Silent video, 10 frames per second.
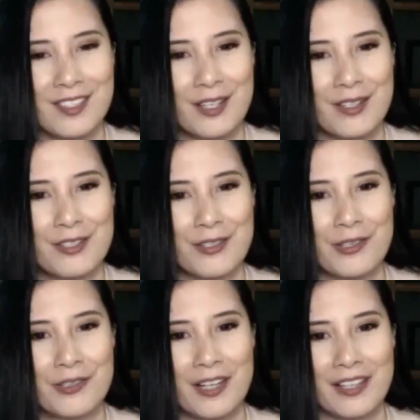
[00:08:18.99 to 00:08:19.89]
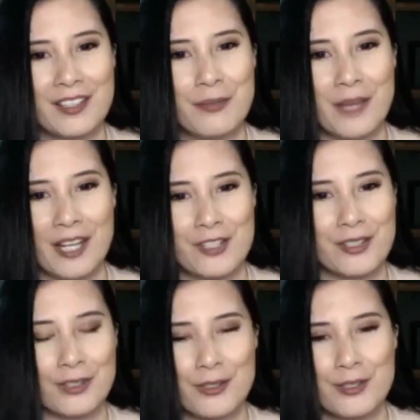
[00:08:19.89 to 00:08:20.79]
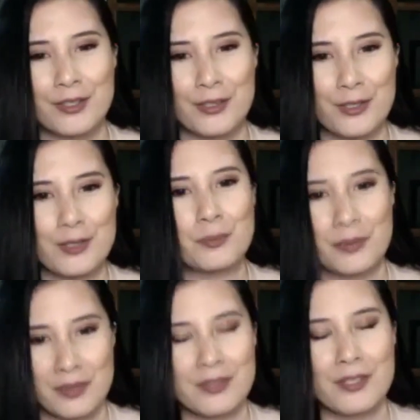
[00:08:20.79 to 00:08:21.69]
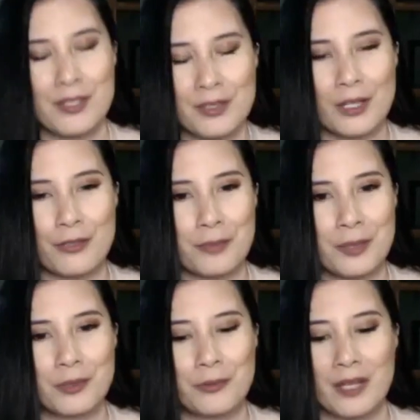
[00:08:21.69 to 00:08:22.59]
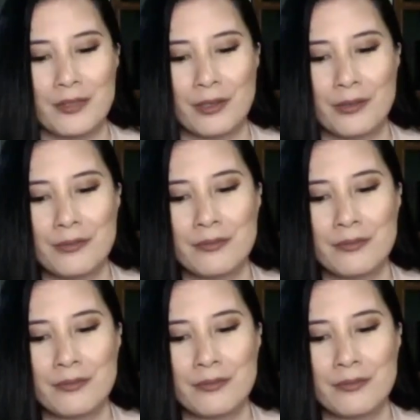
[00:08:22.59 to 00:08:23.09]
So I can imagine that there's still a lot of people who want to go.